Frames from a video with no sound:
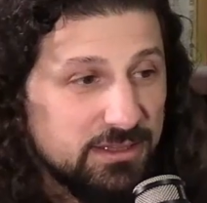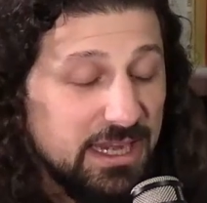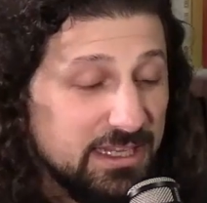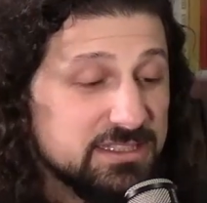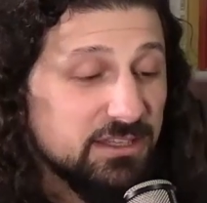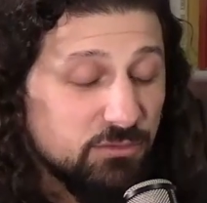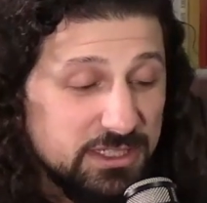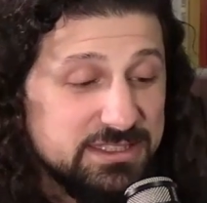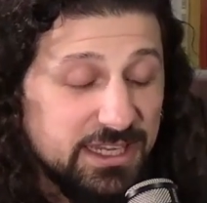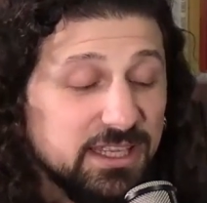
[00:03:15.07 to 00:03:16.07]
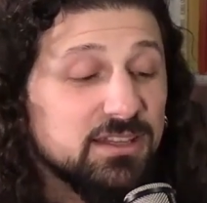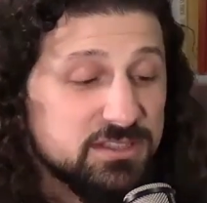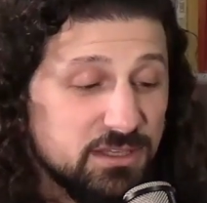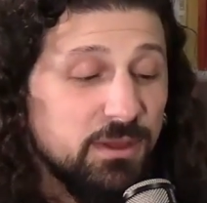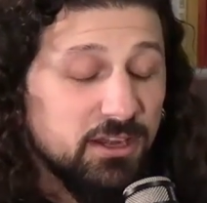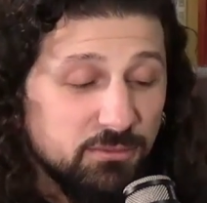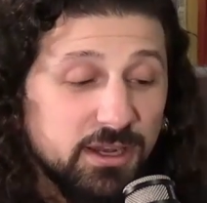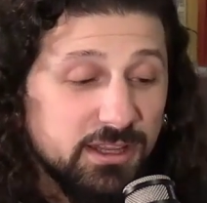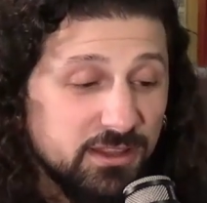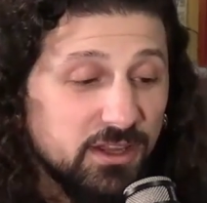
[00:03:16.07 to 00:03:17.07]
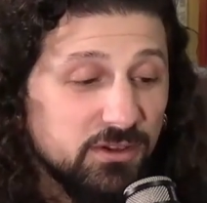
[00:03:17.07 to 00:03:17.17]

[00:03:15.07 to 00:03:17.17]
That is a ridiculous amount of money, though.